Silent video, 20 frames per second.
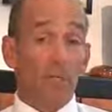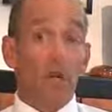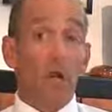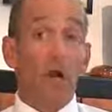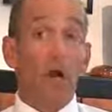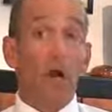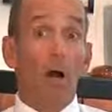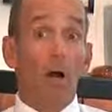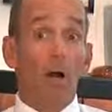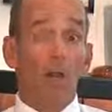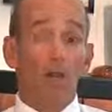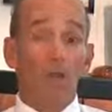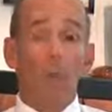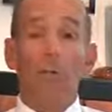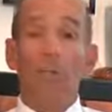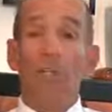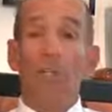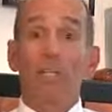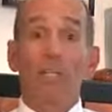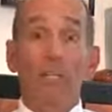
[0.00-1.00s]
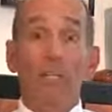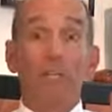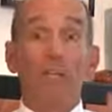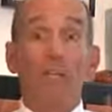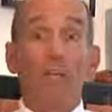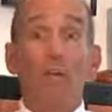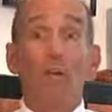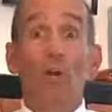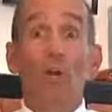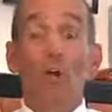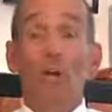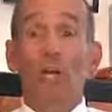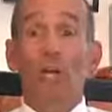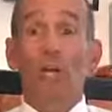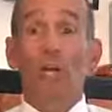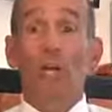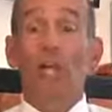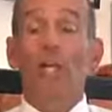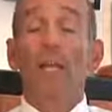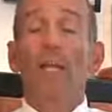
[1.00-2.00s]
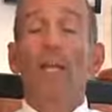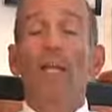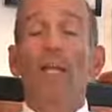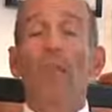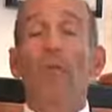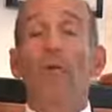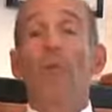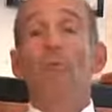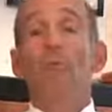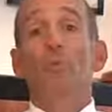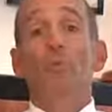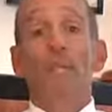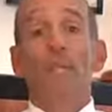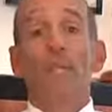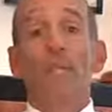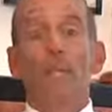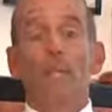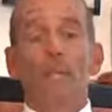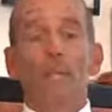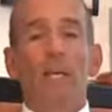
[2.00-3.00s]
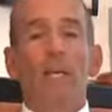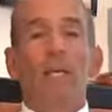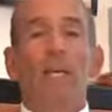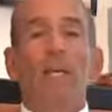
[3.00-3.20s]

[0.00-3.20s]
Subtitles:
and harm really isn't even occurring in those who eat it.